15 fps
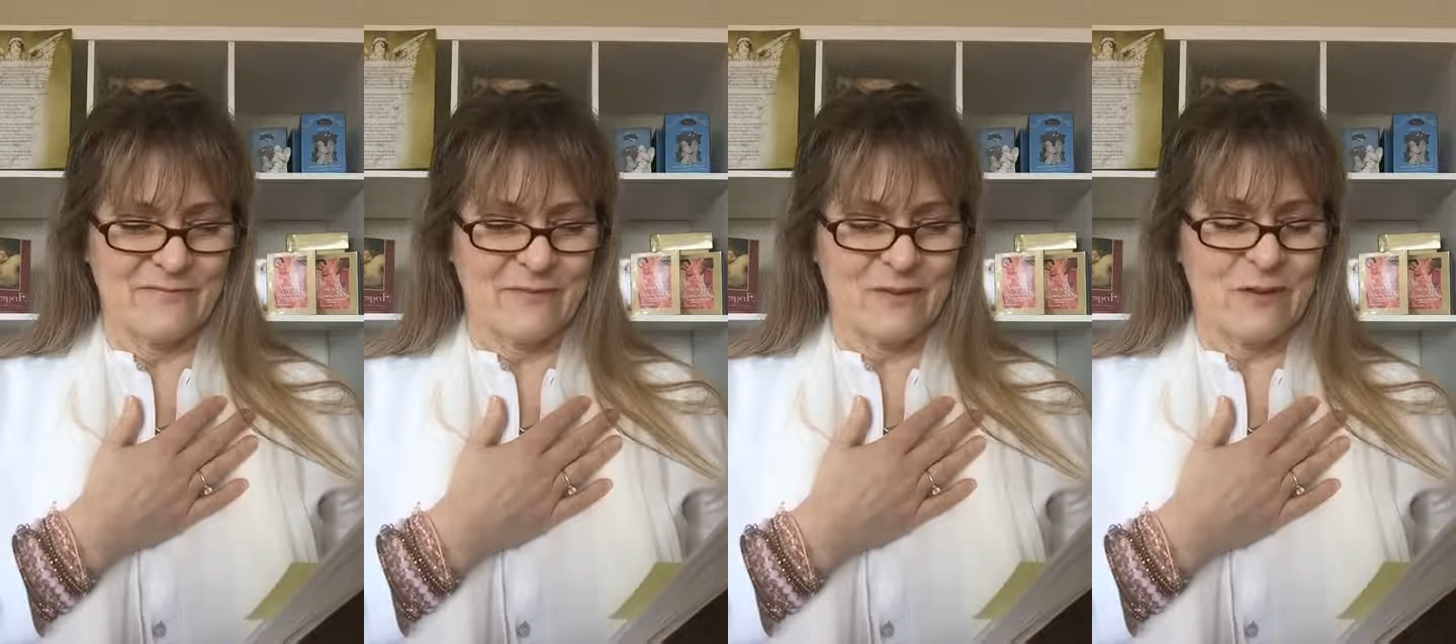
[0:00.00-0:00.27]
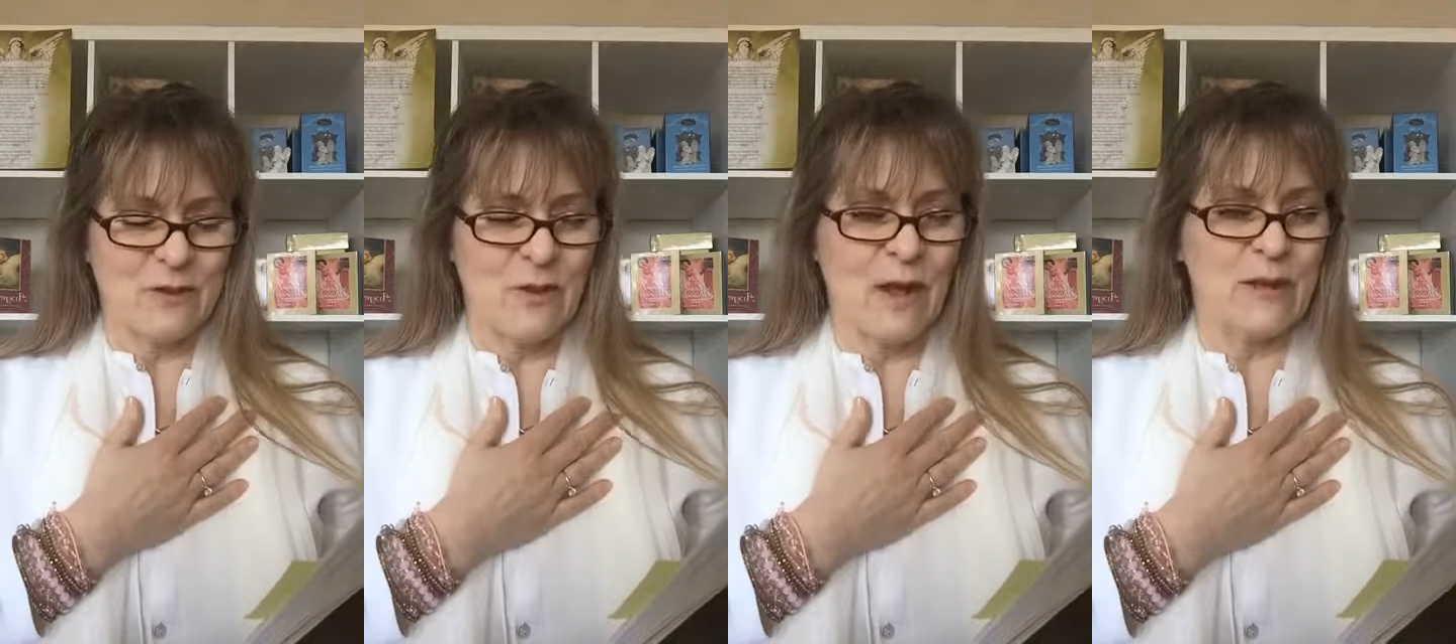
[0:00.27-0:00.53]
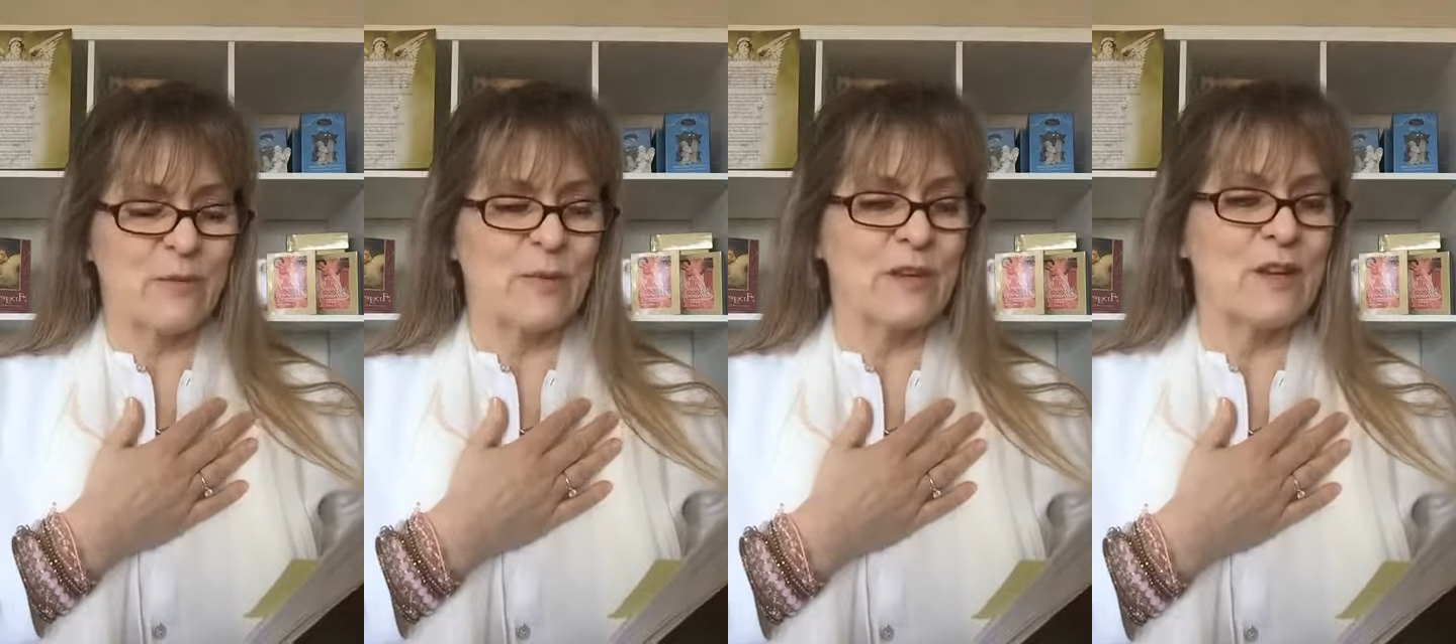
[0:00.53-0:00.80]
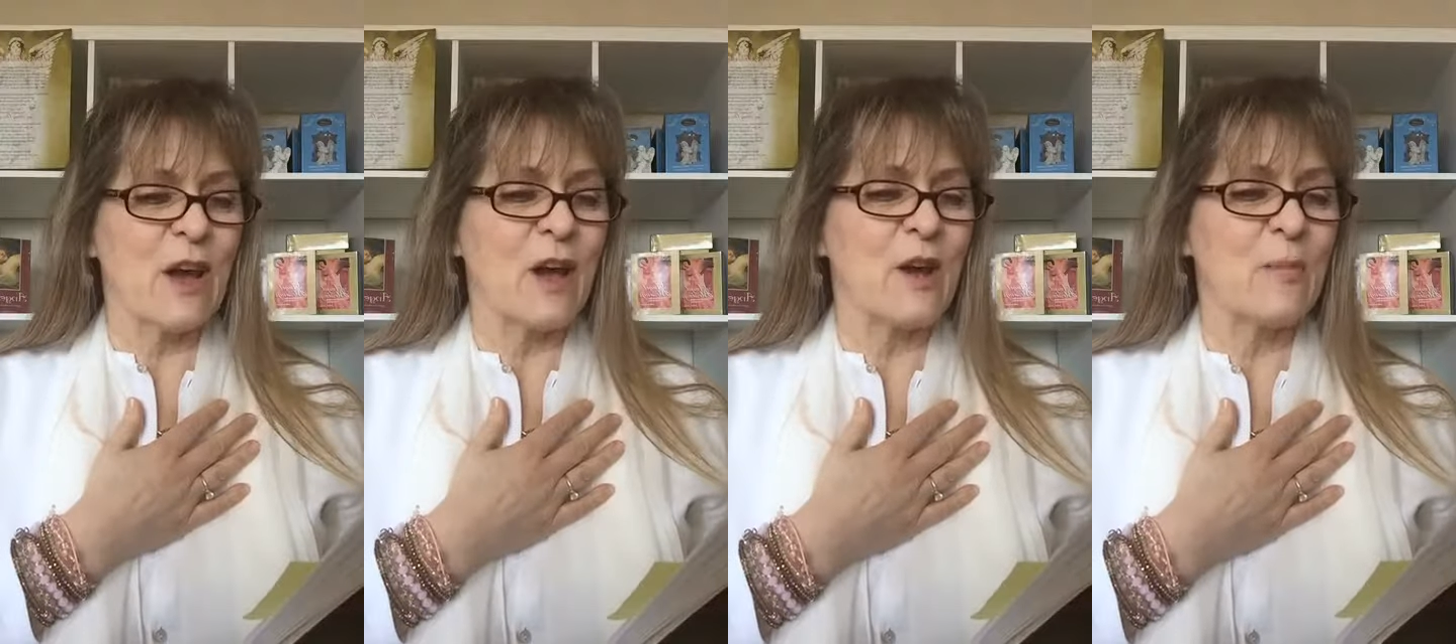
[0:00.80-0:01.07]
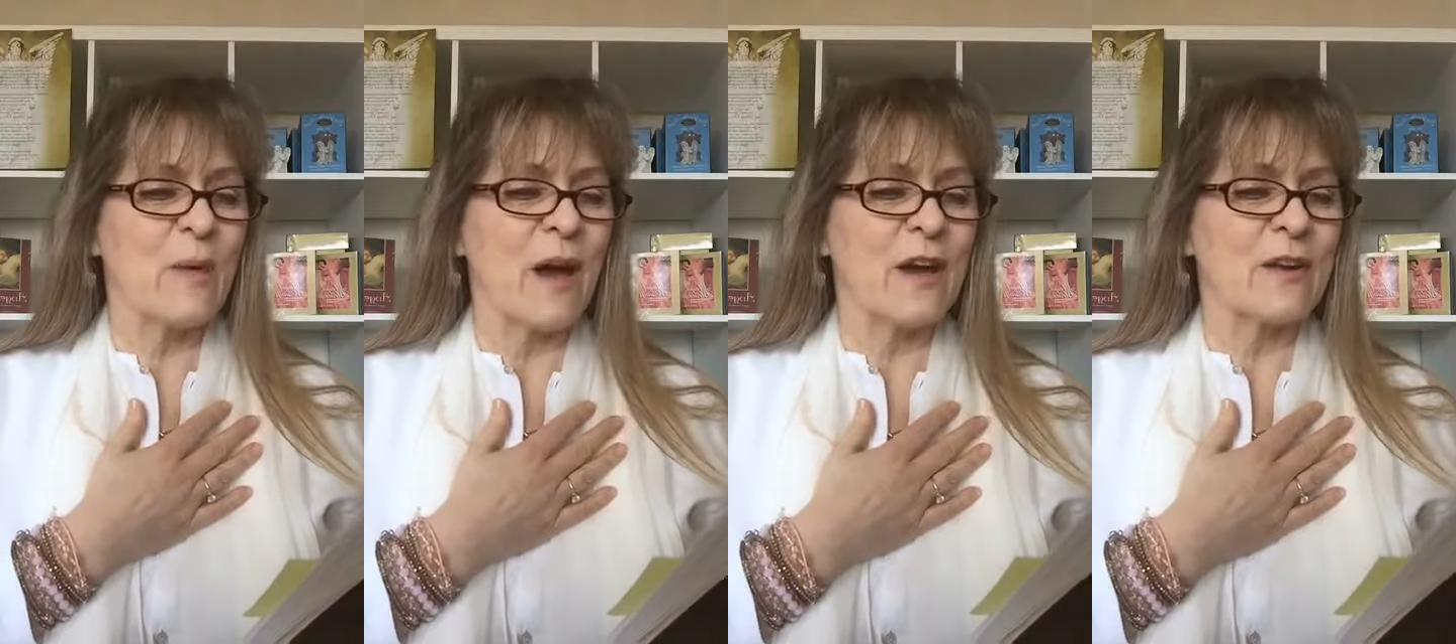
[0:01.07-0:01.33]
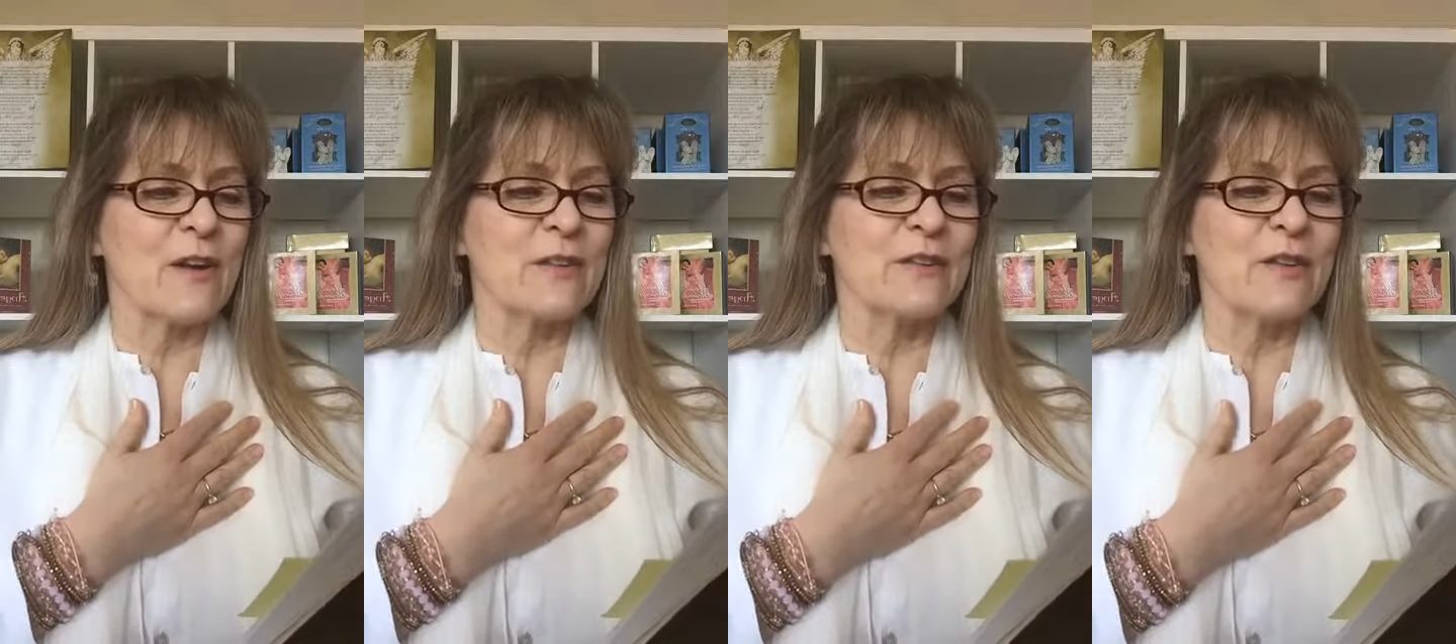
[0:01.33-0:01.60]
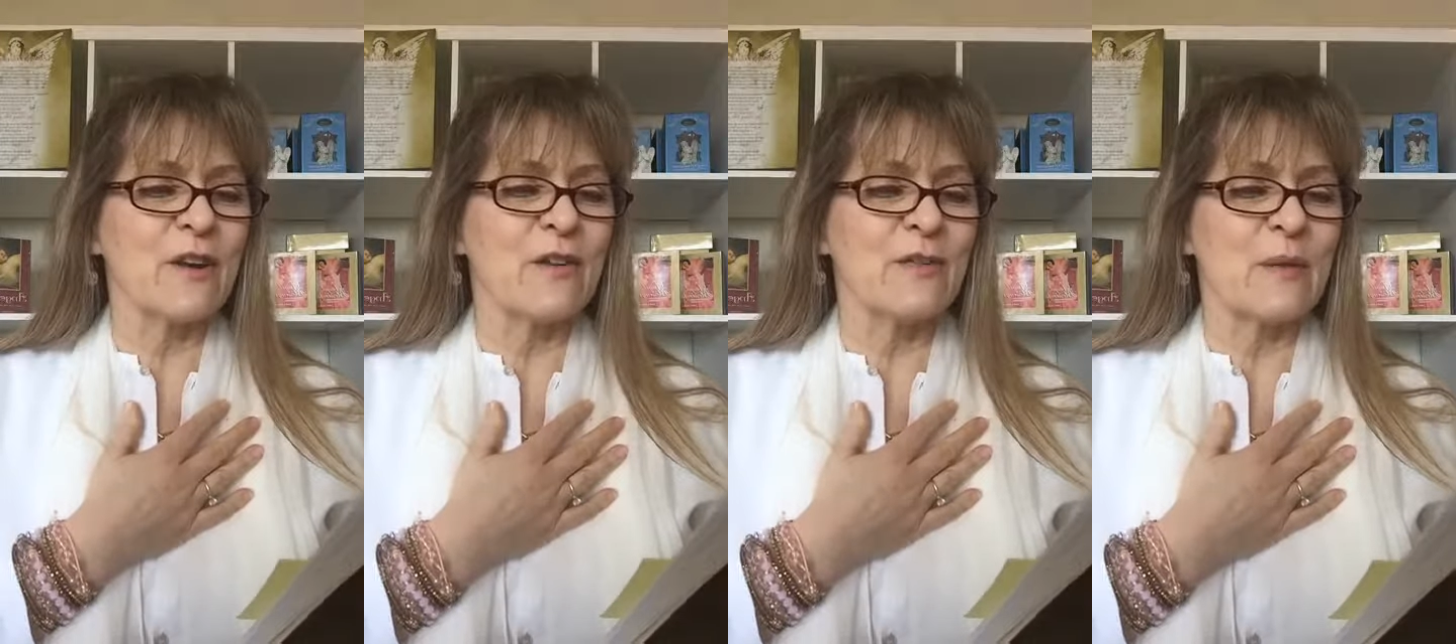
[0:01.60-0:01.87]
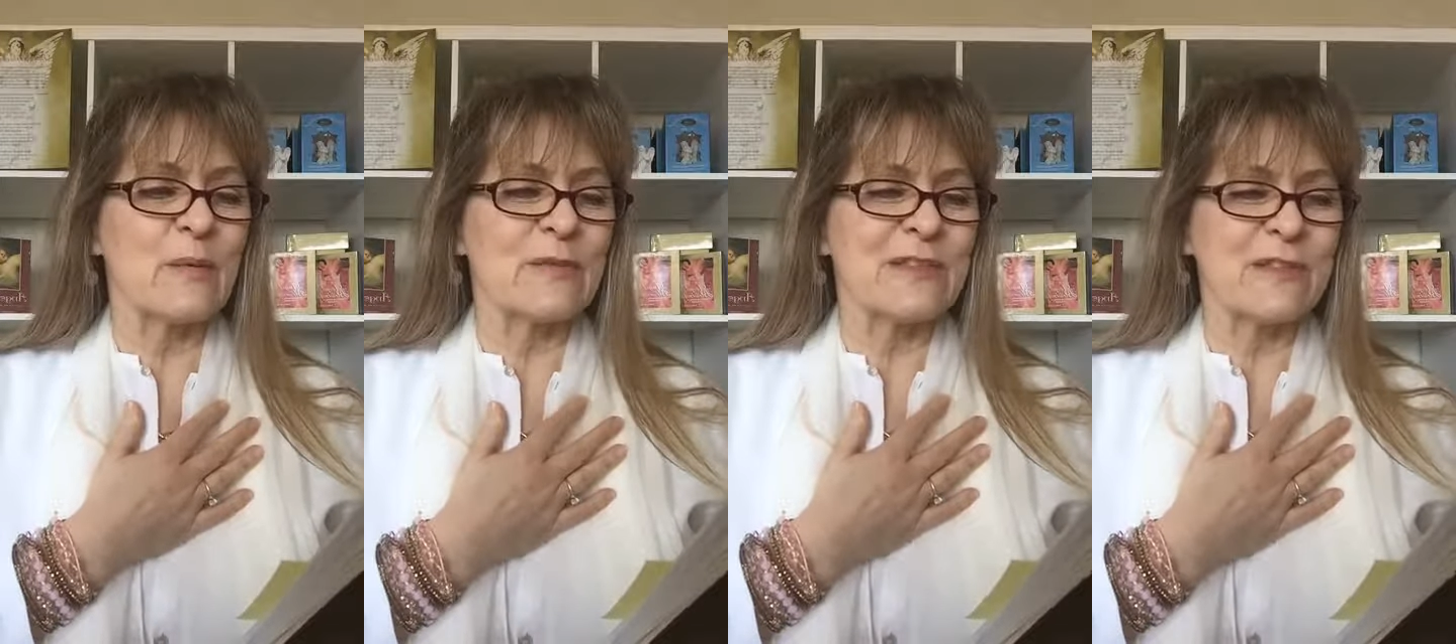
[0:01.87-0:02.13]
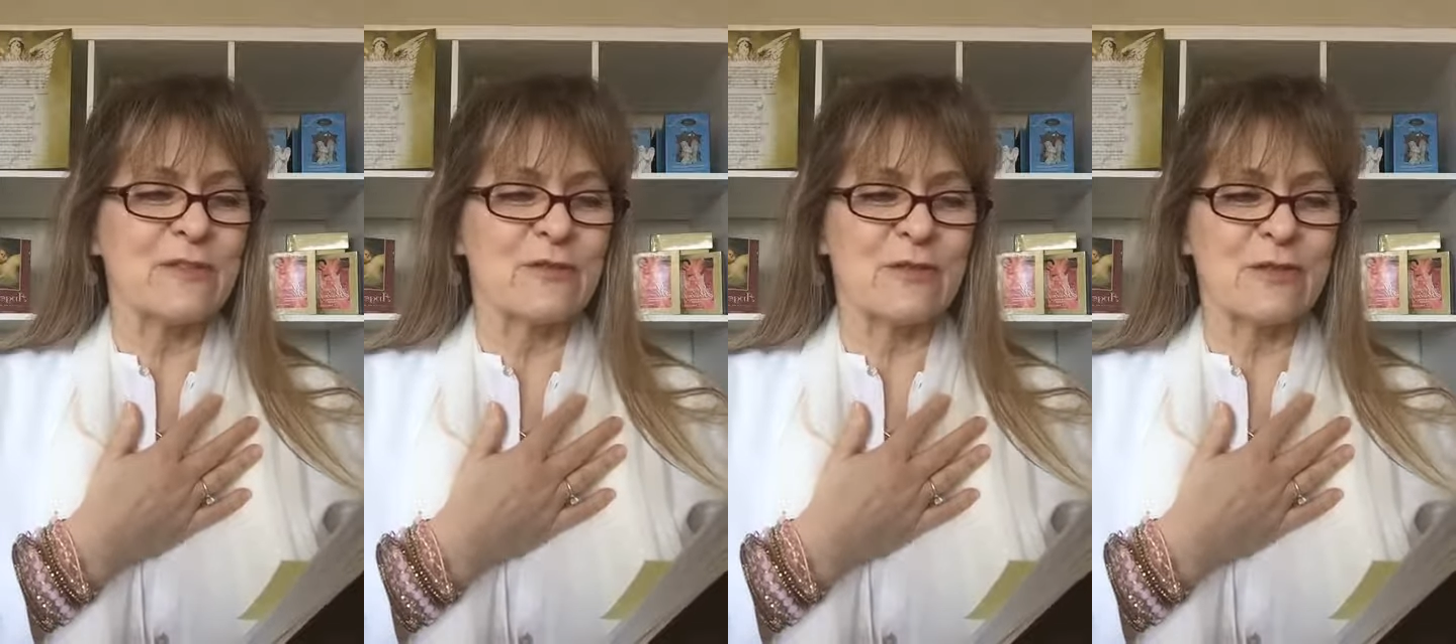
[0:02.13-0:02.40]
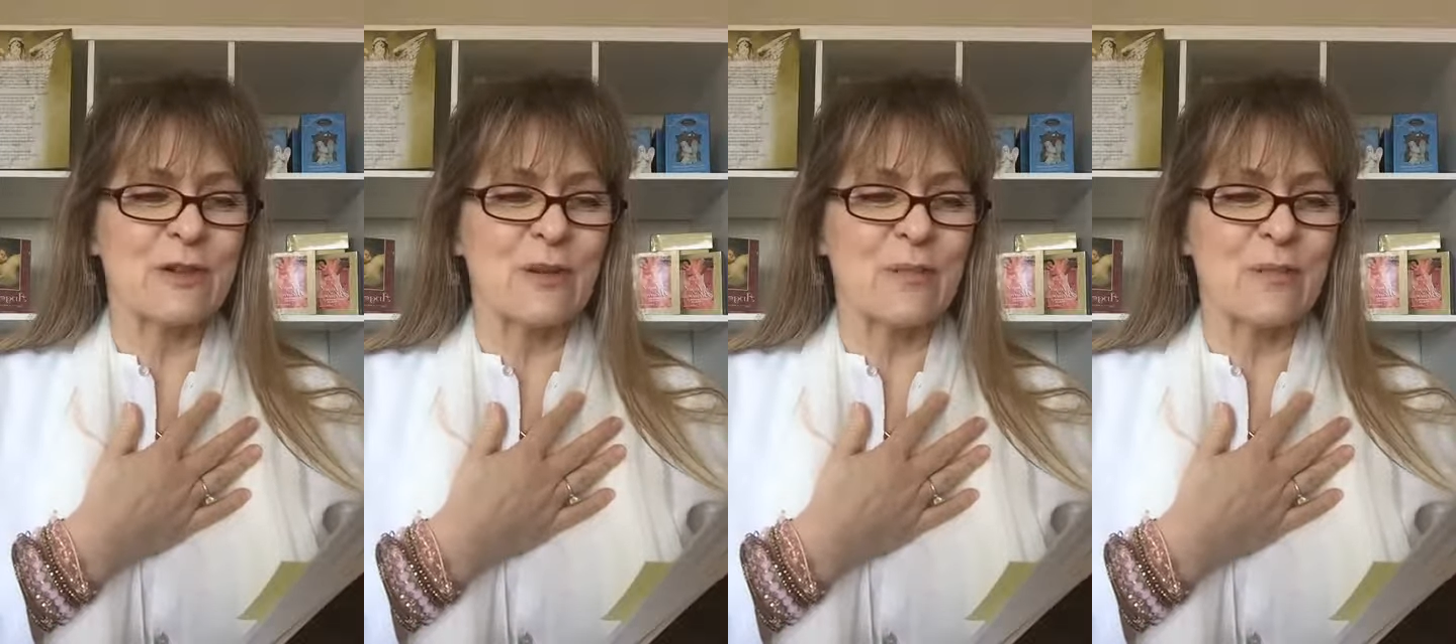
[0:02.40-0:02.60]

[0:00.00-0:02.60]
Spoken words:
So as we talk about our Seraphim sisters and